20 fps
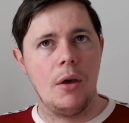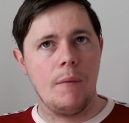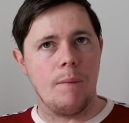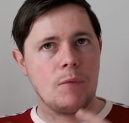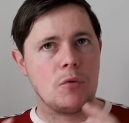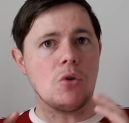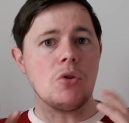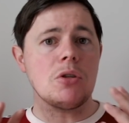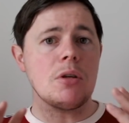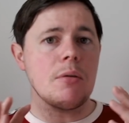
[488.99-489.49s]

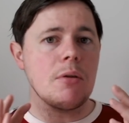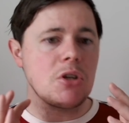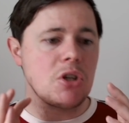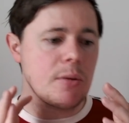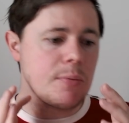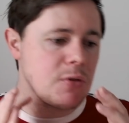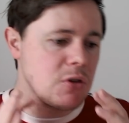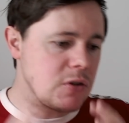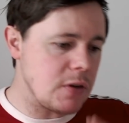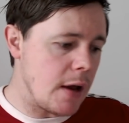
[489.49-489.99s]
So it's a
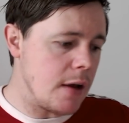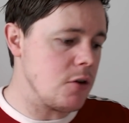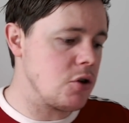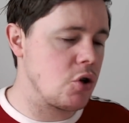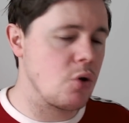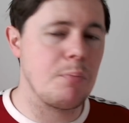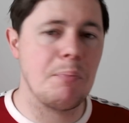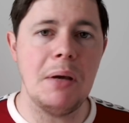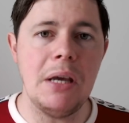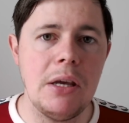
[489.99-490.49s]
substantial
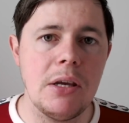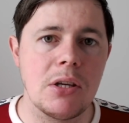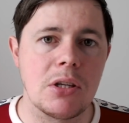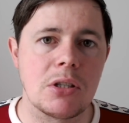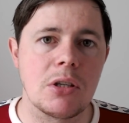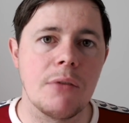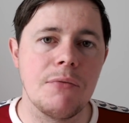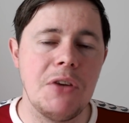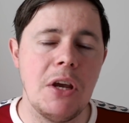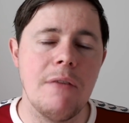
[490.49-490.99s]
piece
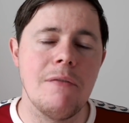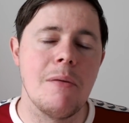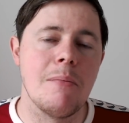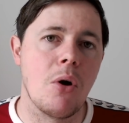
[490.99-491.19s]
of David